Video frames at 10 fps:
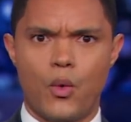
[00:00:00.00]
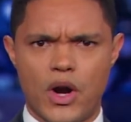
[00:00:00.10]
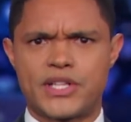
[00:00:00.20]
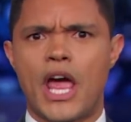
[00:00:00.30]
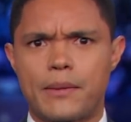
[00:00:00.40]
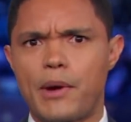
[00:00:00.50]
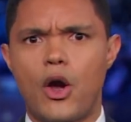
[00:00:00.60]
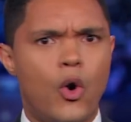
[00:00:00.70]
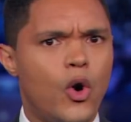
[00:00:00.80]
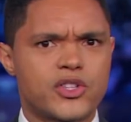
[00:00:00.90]
were attacked by
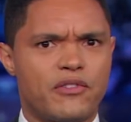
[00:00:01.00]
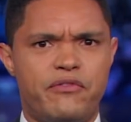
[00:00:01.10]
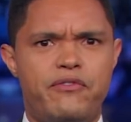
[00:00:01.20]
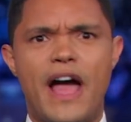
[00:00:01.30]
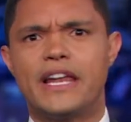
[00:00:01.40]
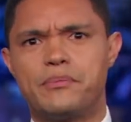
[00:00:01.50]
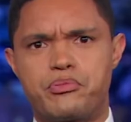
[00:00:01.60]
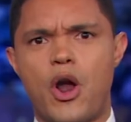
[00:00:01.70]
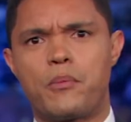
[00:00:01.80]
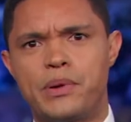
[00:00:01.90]
hordes of violent
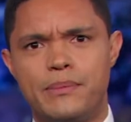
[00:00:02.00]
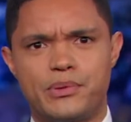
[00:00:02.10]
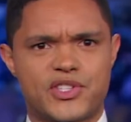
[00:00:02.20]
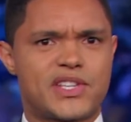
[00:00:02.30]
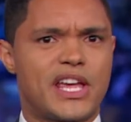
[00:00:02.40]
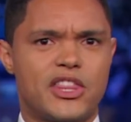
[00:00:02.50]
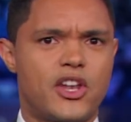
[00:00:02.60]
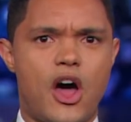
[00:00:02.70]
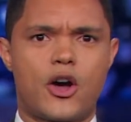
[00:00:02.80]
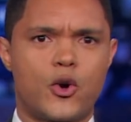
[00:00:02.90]
brown people singing the
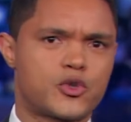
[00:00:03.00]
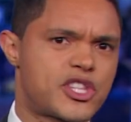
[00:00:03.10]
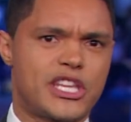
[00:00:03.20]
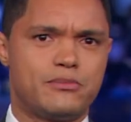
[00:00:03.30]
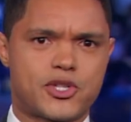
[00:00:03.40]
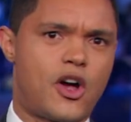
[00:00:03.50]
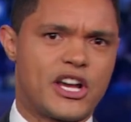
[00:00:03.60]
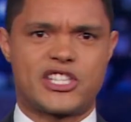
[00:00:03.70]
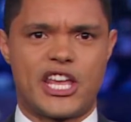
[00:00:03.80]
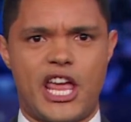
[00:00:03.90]
Narcos theme song
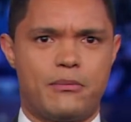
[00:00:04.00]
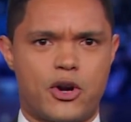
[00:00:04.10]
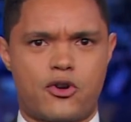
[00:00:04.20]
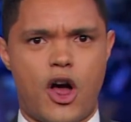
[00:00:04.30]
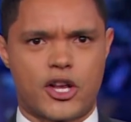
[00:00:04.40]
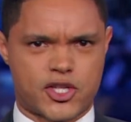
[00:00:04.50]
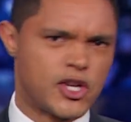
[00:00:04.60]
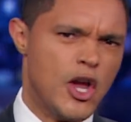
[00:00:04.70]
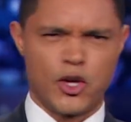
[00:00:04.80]
as they came across.